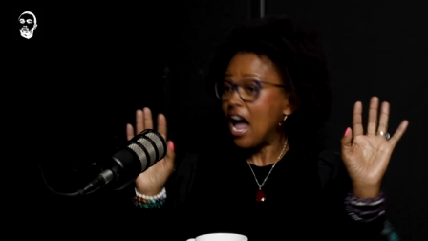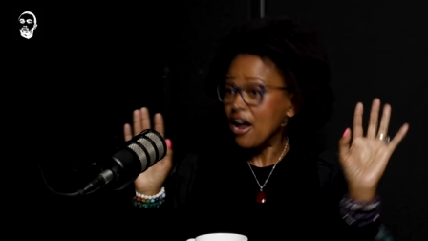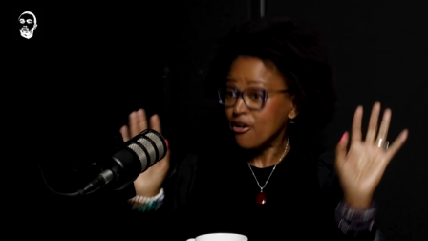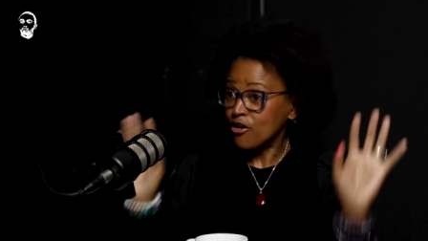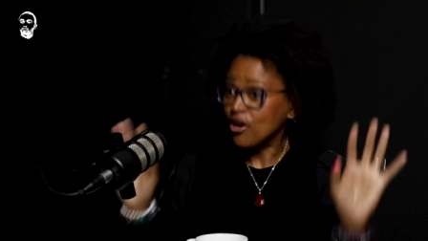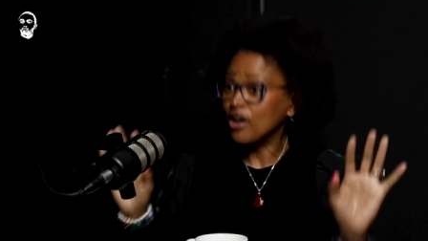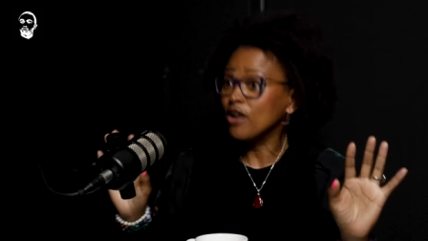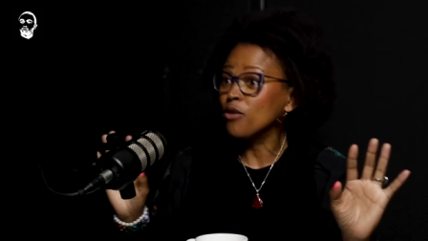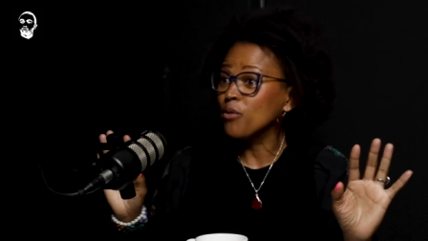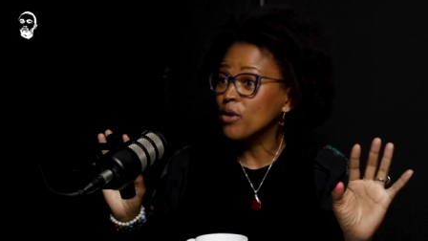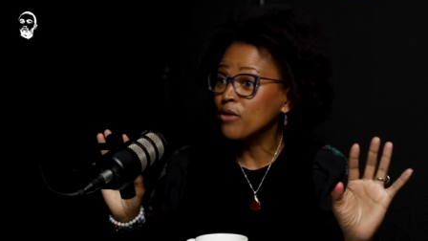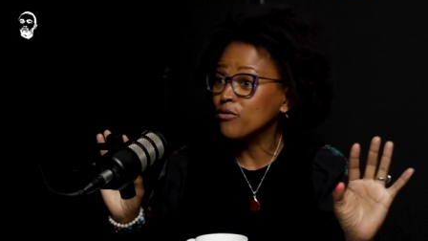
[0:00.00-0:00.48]

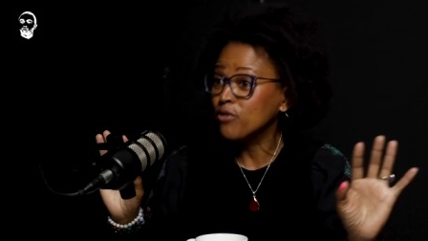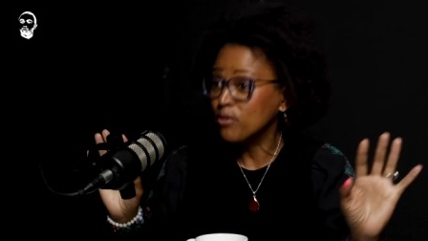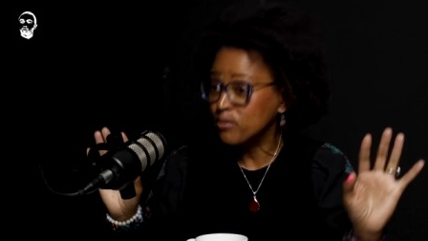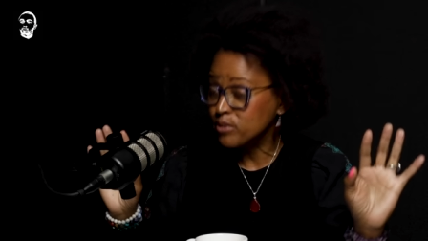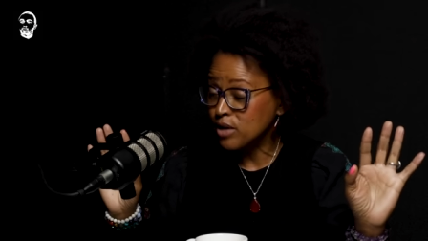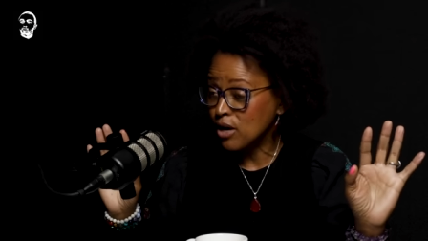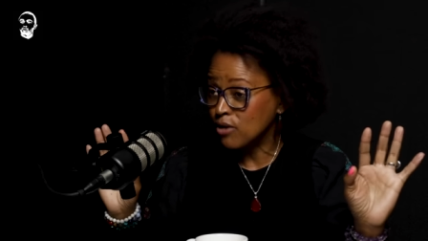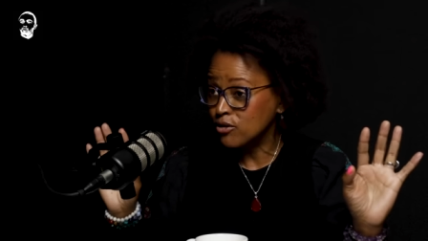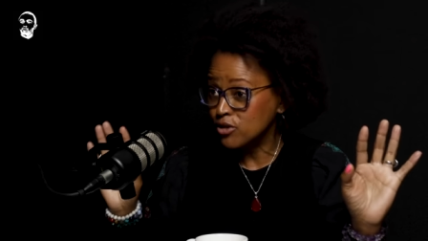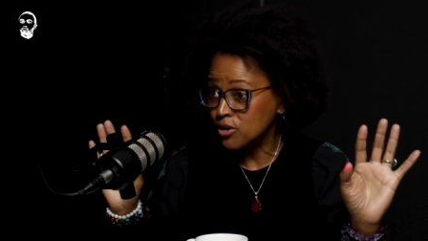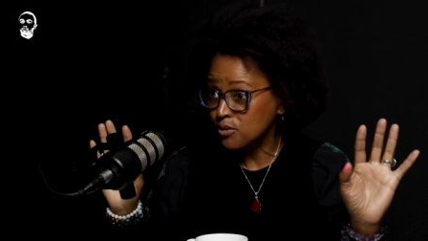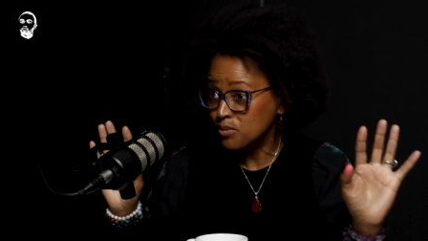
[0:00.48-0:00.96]
ran away from
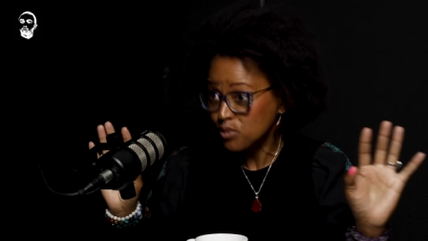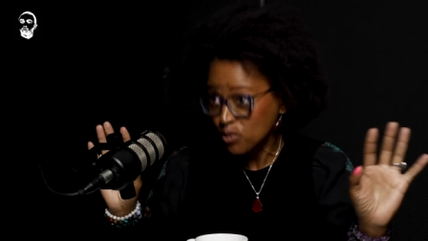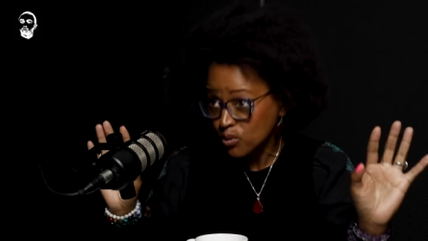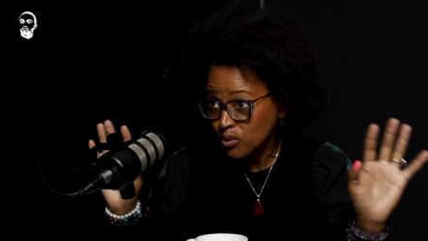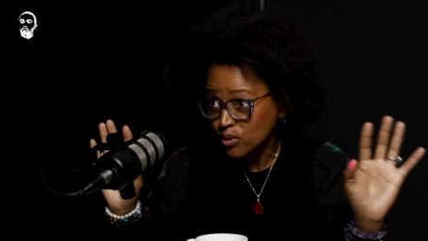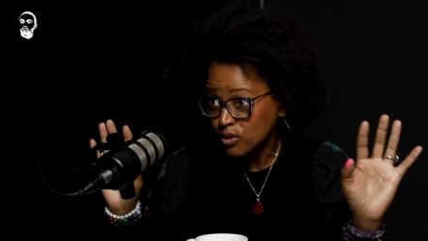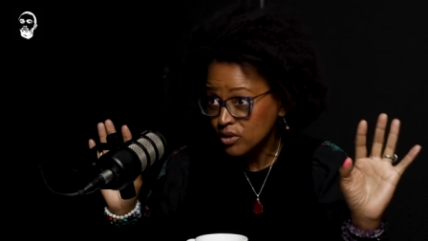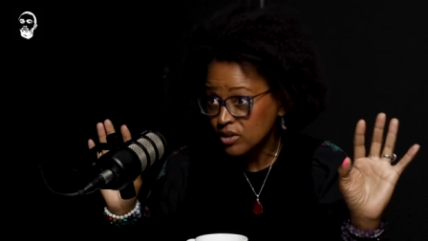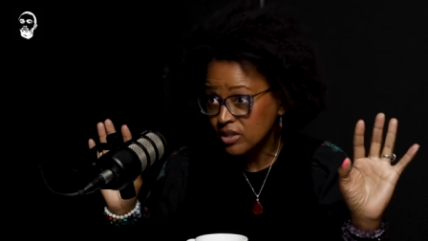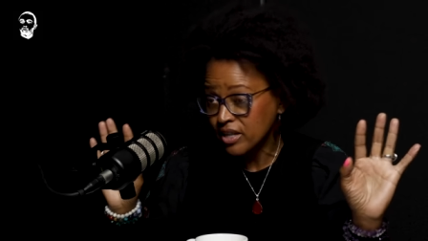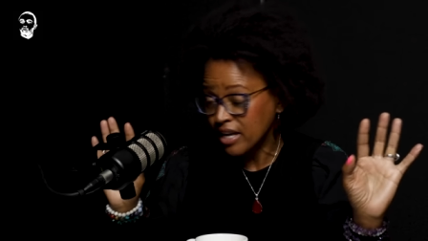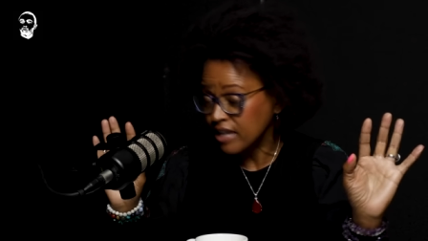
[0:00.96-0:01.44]
township
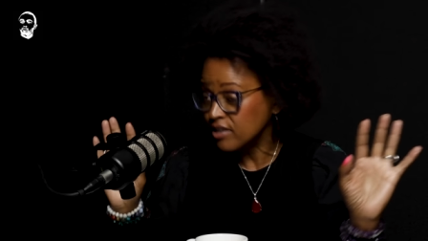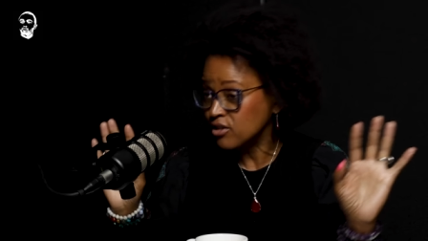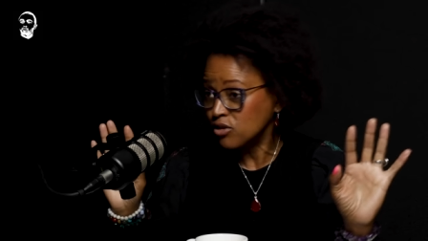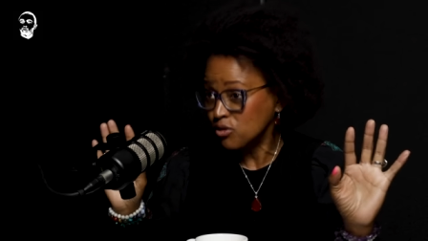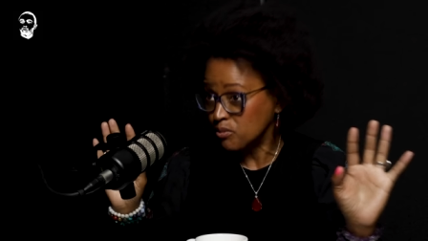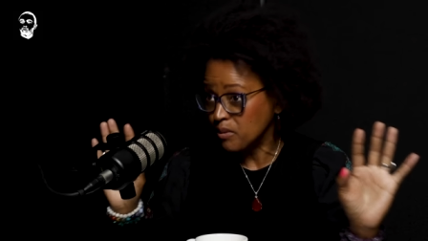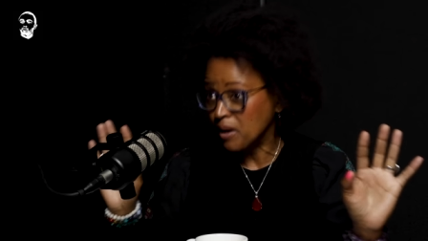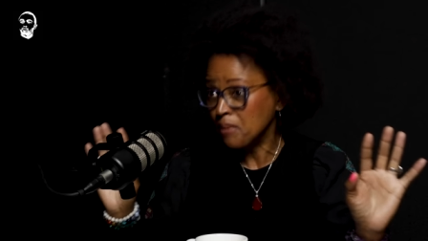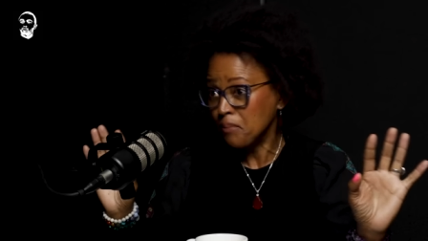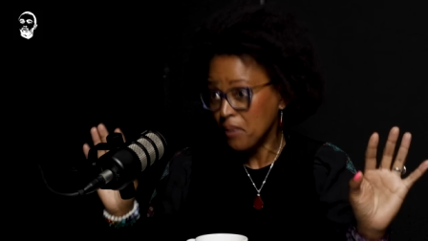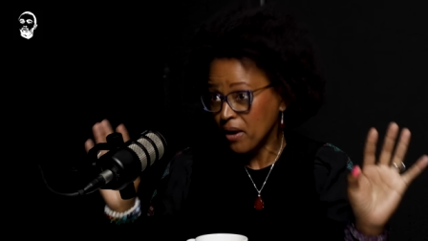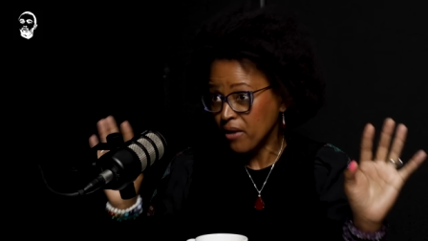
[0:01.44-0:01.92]
schools thanks to
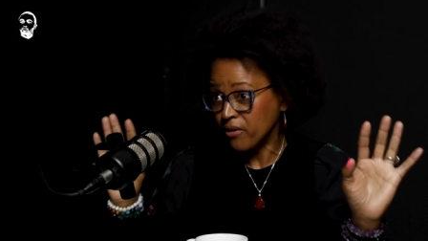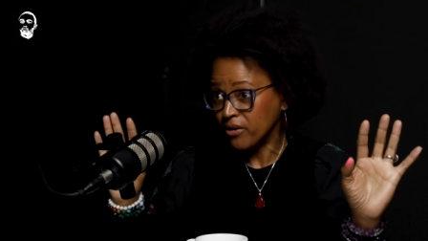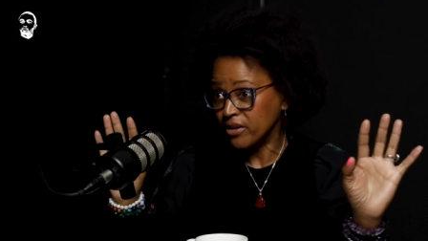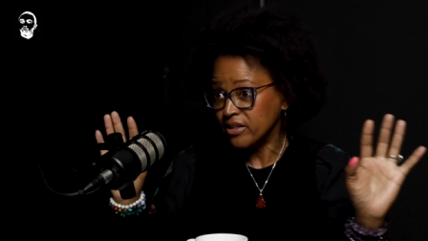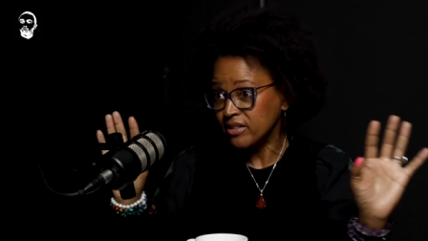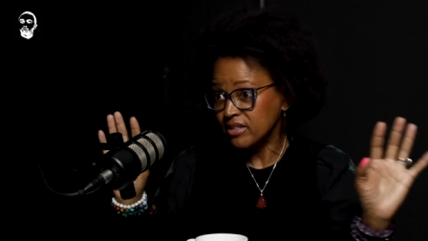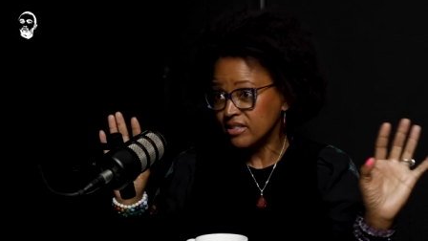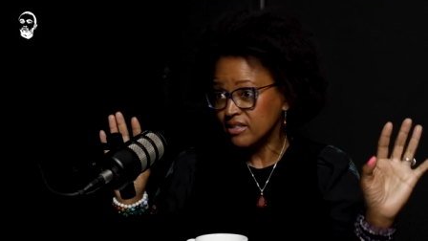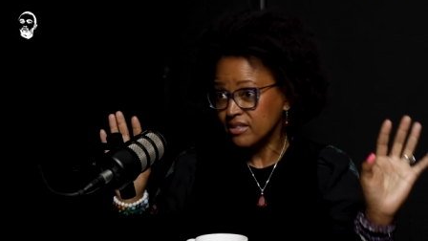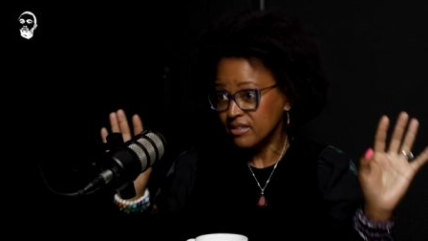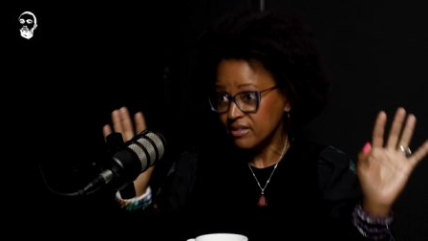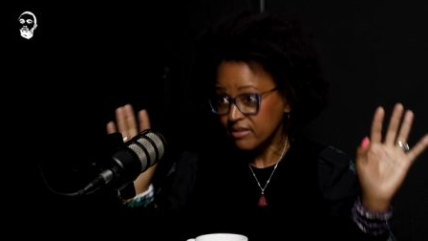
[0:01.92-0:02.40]
my
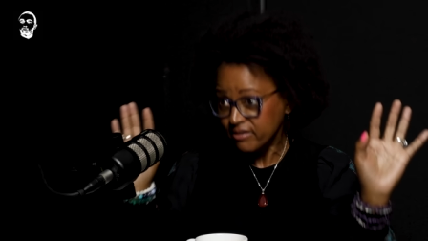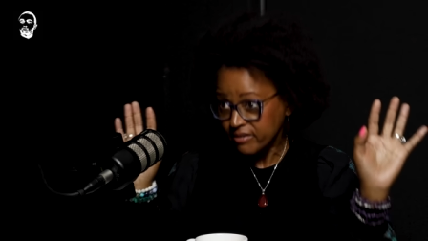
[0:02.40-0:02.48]
parents